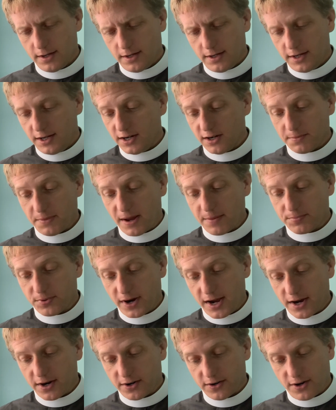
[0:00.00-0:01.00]
Hear my
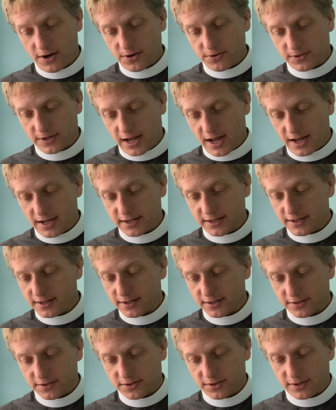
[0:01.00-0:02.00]
prayer, O God.
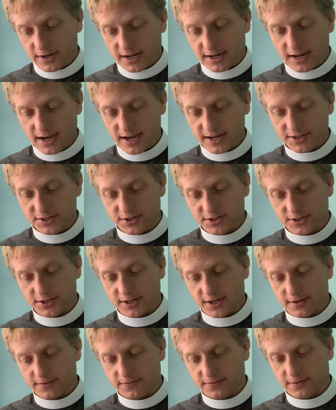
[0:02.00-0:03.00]
Do not hide
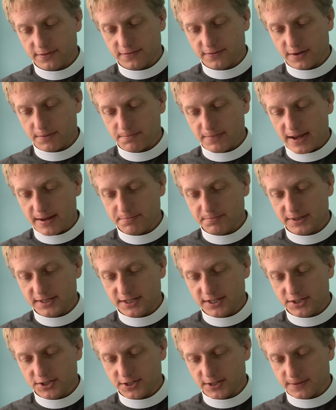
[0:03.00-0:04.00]
yourself from my
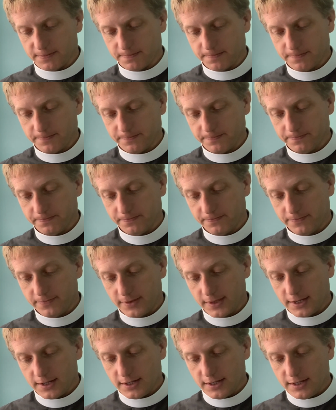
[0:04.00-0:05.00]
petition.
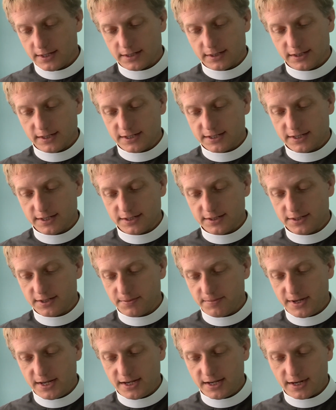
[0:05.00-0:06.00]
Listen to
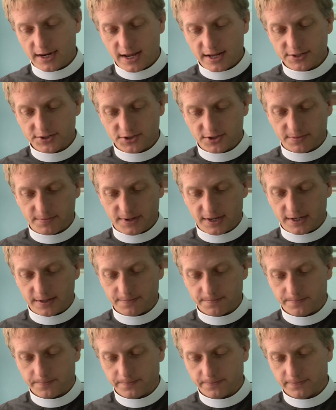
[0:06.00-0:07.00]
me and answer me.
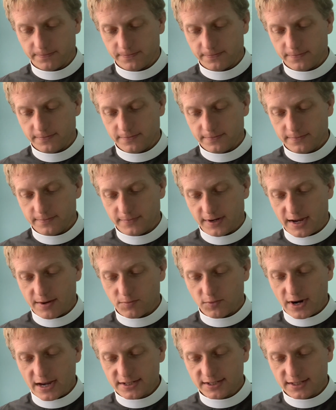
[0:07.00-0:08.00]
I
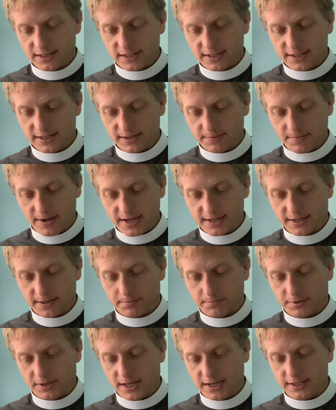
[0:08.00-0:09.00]
am restless in my
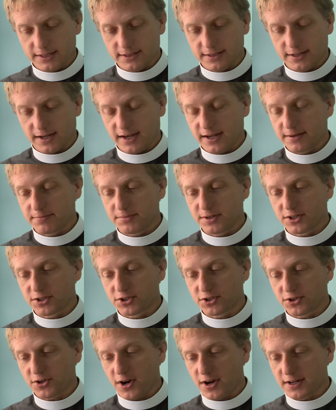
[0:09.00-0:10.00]
complaint. I am
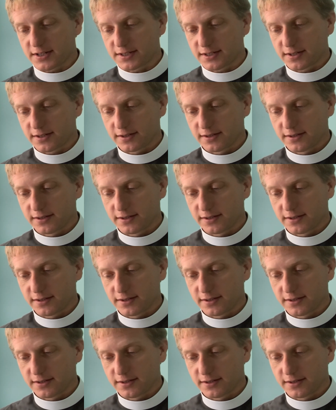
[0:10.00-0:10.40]
distraught